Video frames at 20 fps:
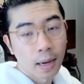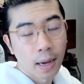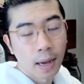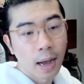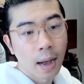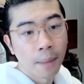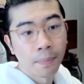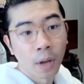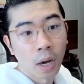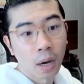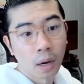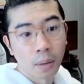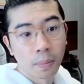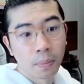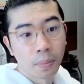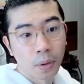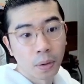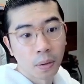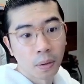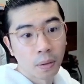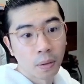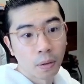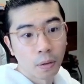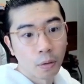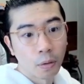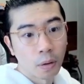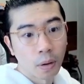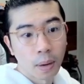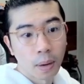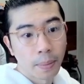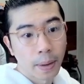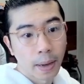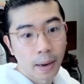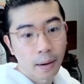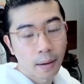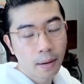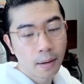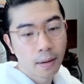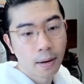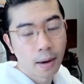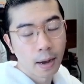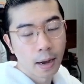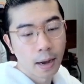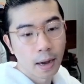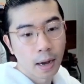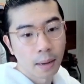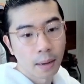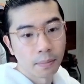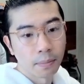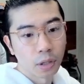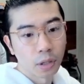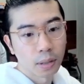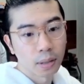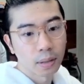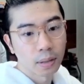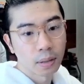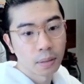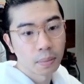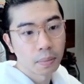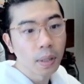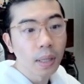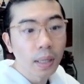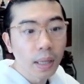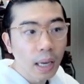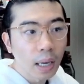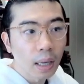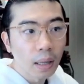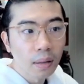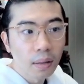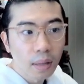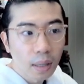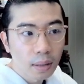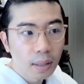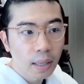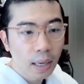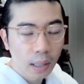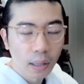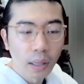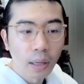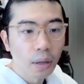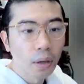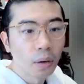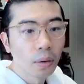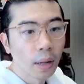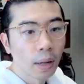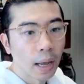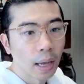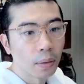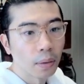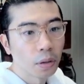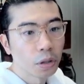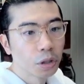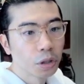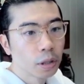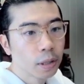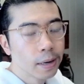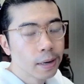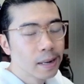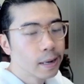I'm not a bull or a bear. I'm just speaking the technical language.